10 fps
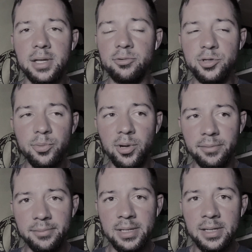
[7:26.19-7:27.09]
At which
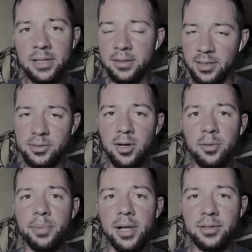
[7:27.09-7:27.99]
point, that's
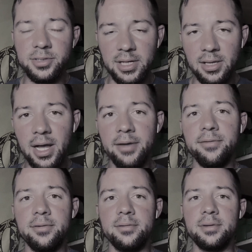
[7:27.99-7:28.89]
called balancing
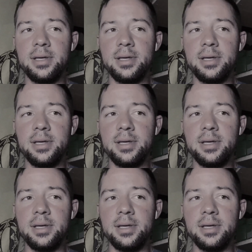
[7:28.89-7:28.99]
life.